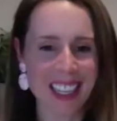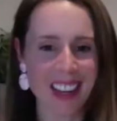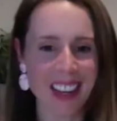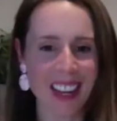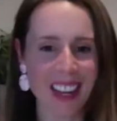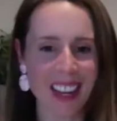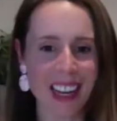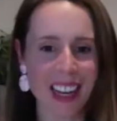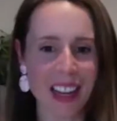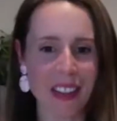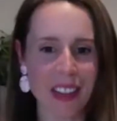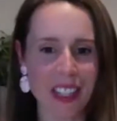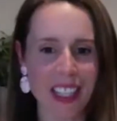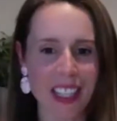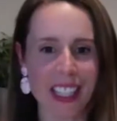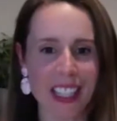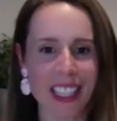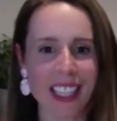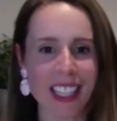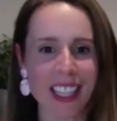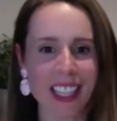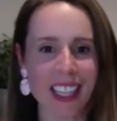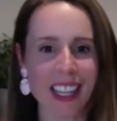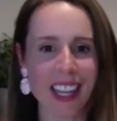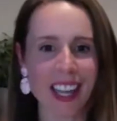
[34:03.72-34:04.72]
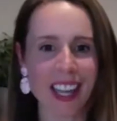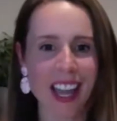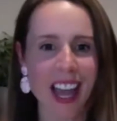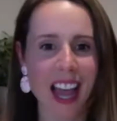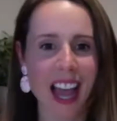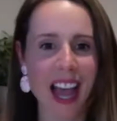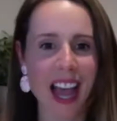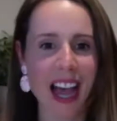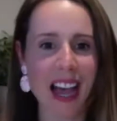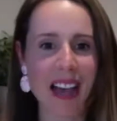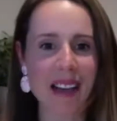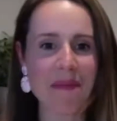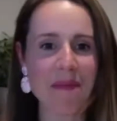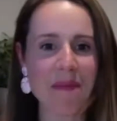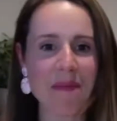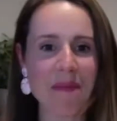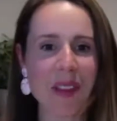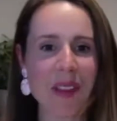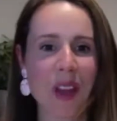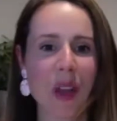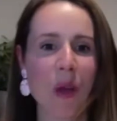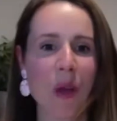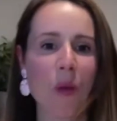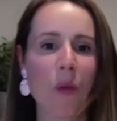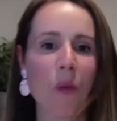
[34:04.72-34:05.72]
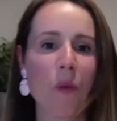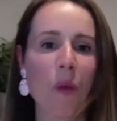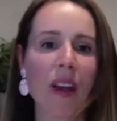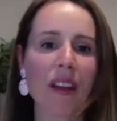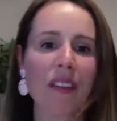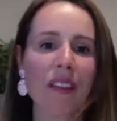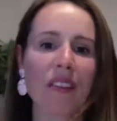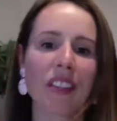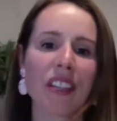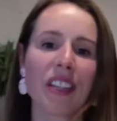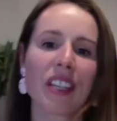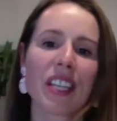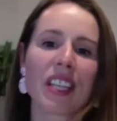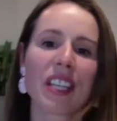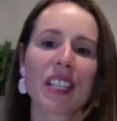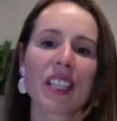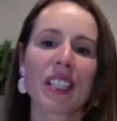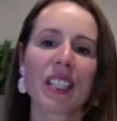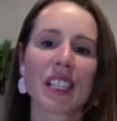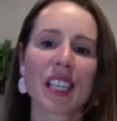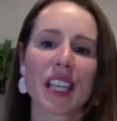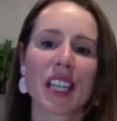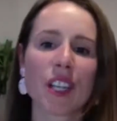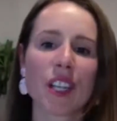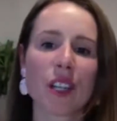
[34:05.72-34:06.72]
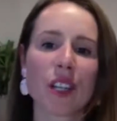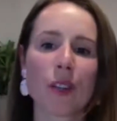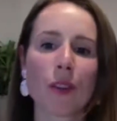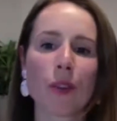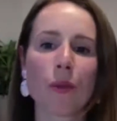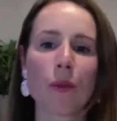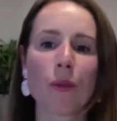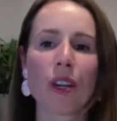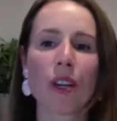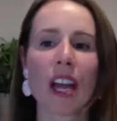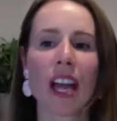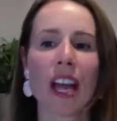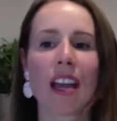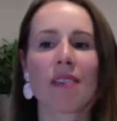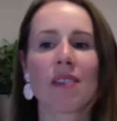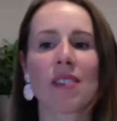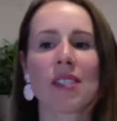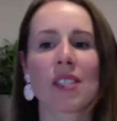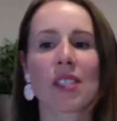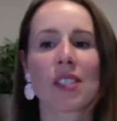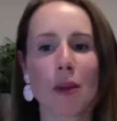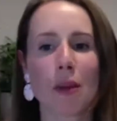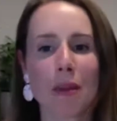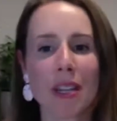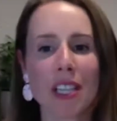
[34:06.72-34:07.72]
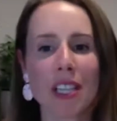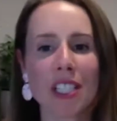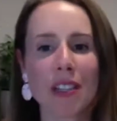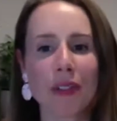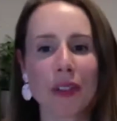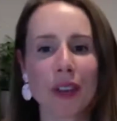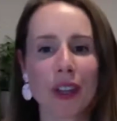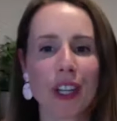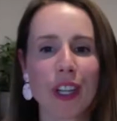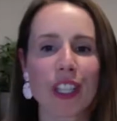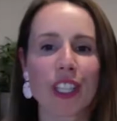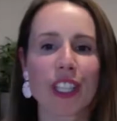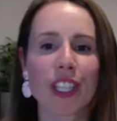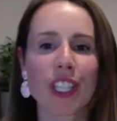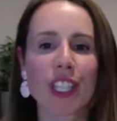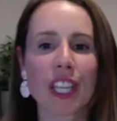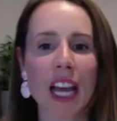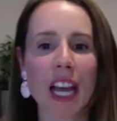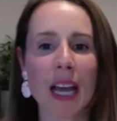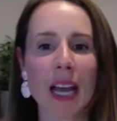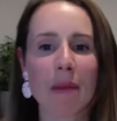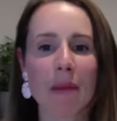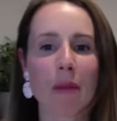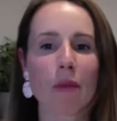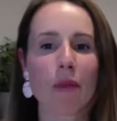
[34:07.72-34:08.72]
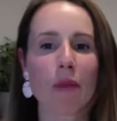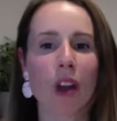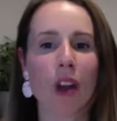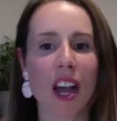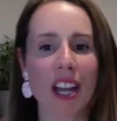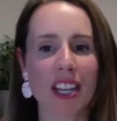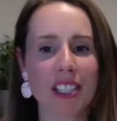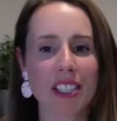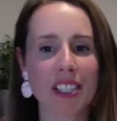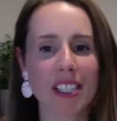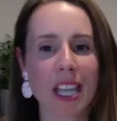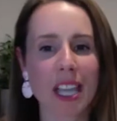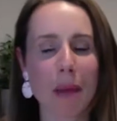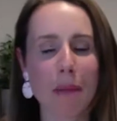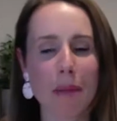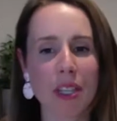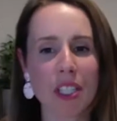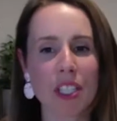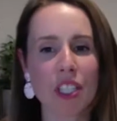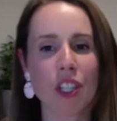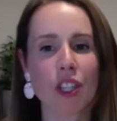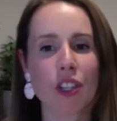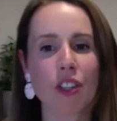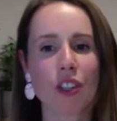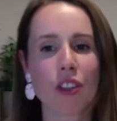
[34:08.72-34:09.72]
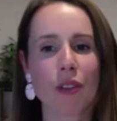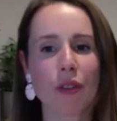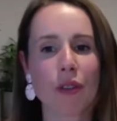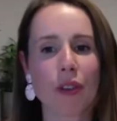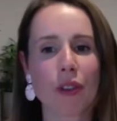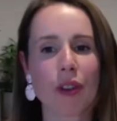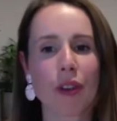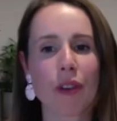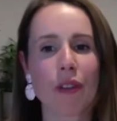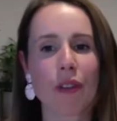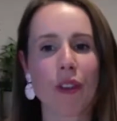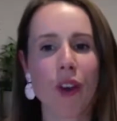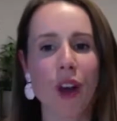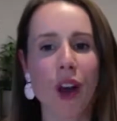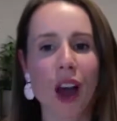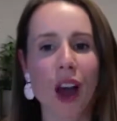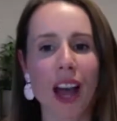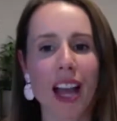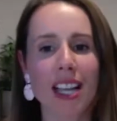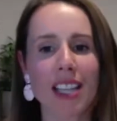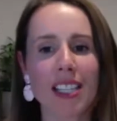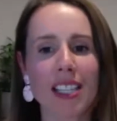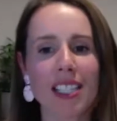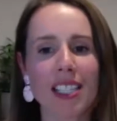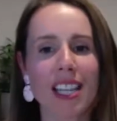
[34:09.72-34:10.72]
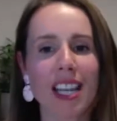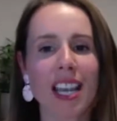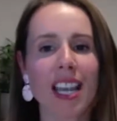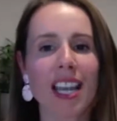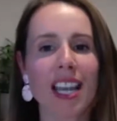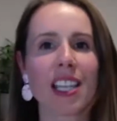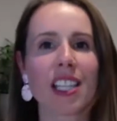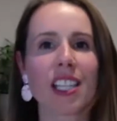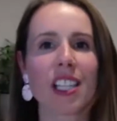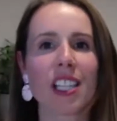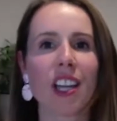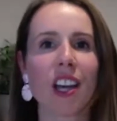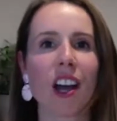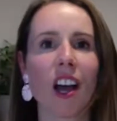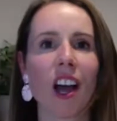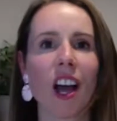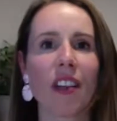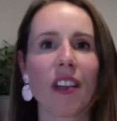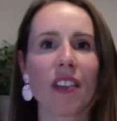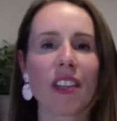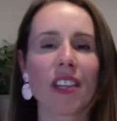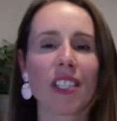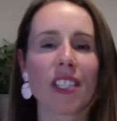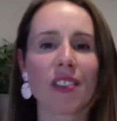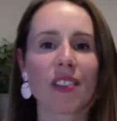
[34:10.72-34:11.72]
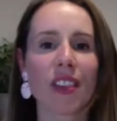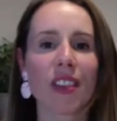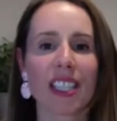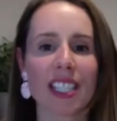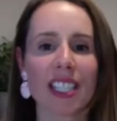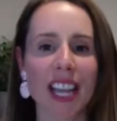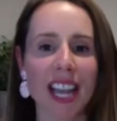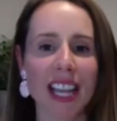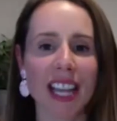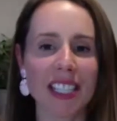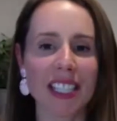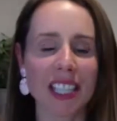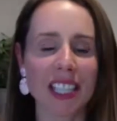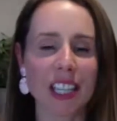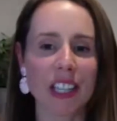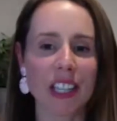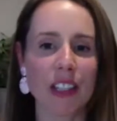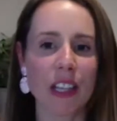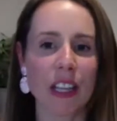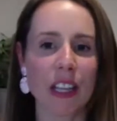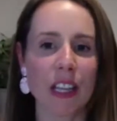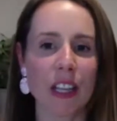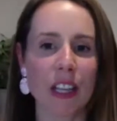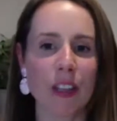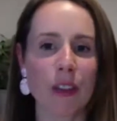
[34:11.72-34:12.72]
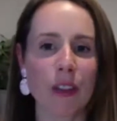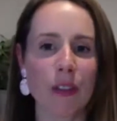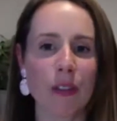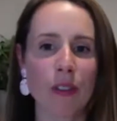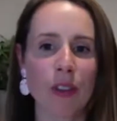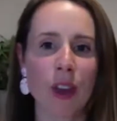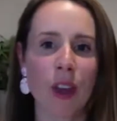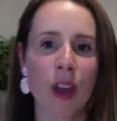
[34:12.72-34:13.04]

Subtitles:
I love it. One of the things that you would have so many different writers coming to you for advice, and I think it's fantastic that you've